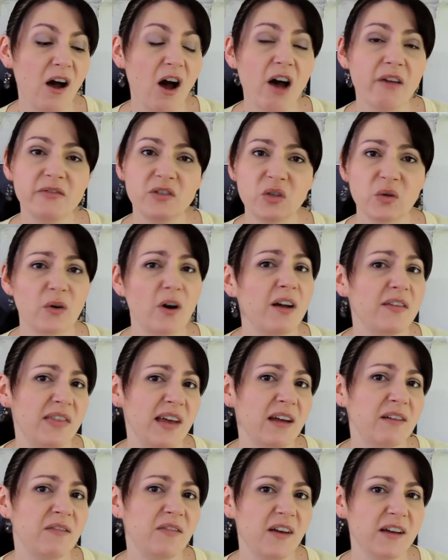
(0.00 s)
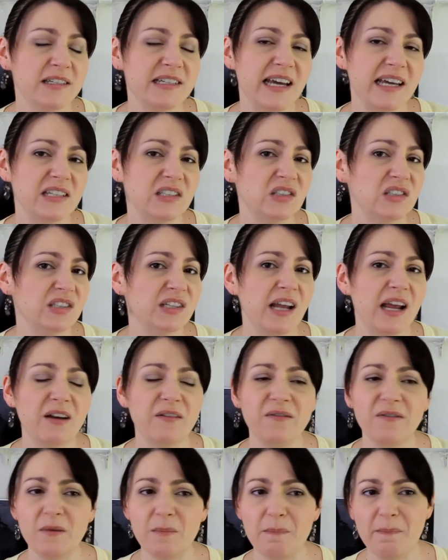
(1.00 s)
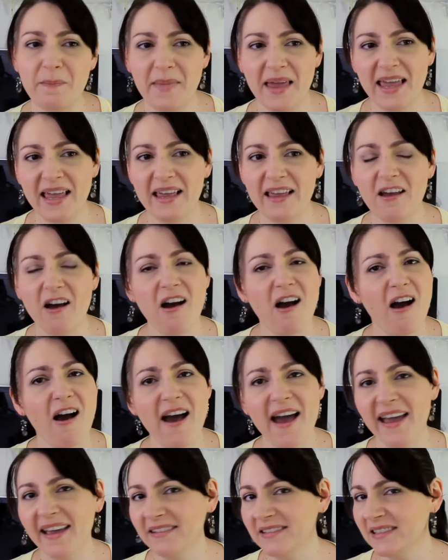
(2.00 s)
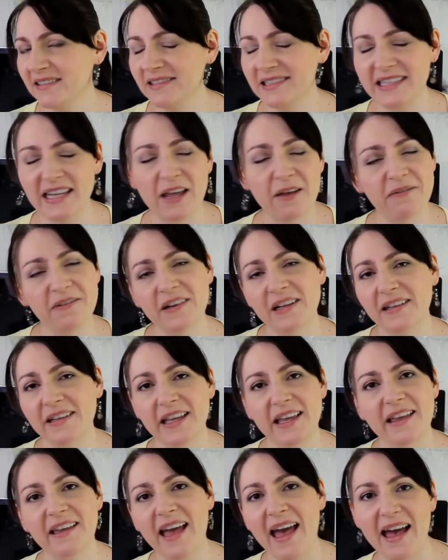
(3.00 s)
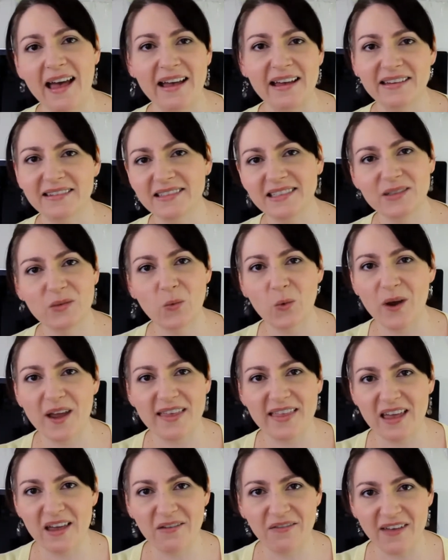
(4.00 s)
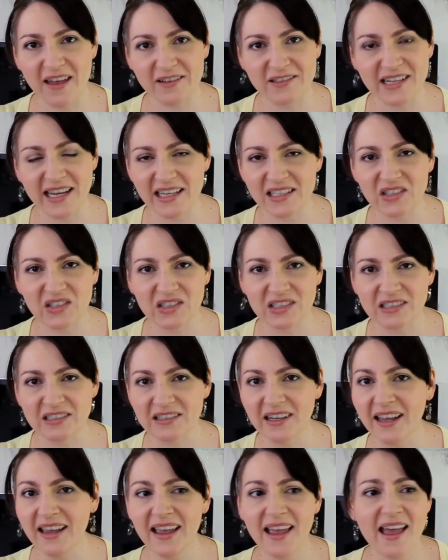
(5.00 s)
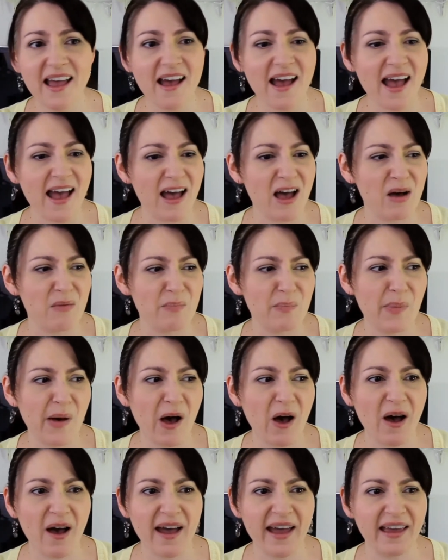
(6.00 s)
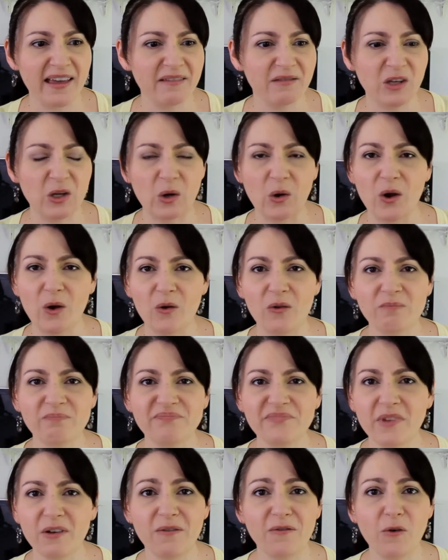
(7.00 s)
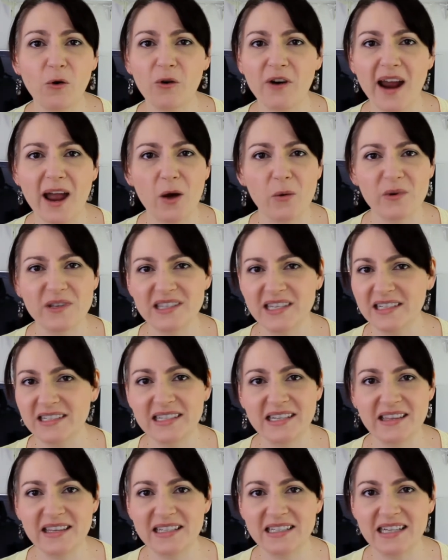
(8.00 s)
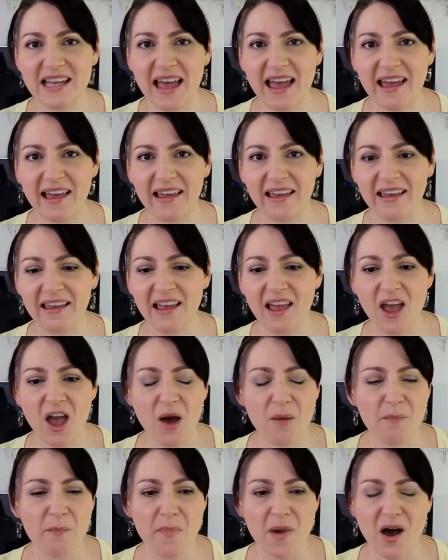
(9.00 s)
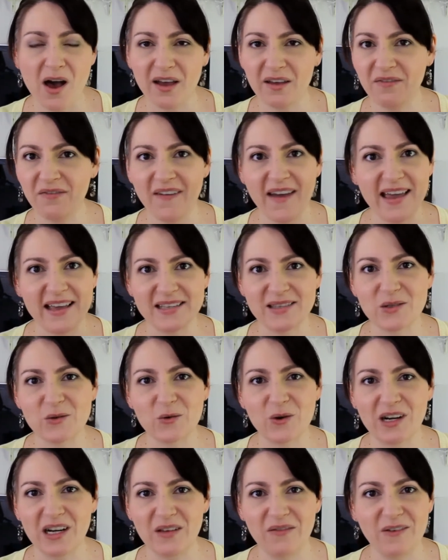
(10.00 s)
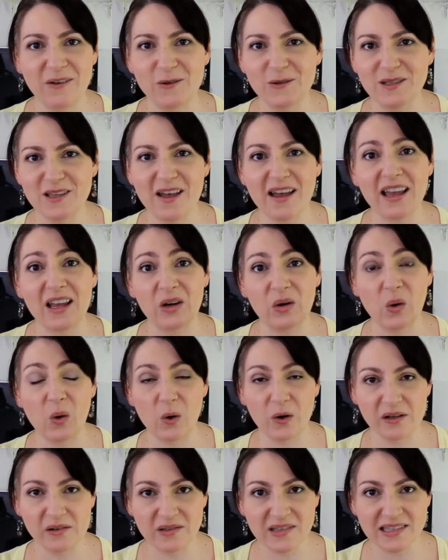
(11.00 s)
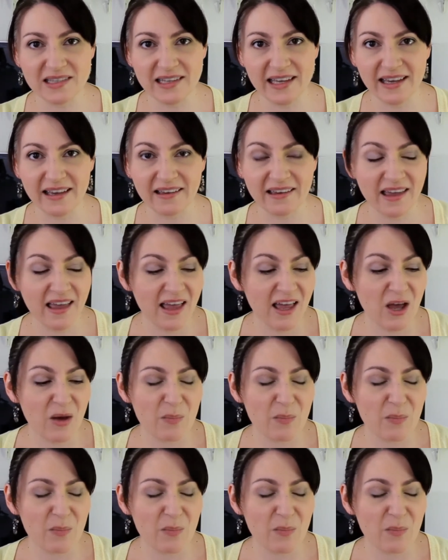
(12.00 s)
I've tried that foundation, and for me, I definitely can't wear their foundation. By, you know, 4 hours into the day, my face already feels like an oil slick.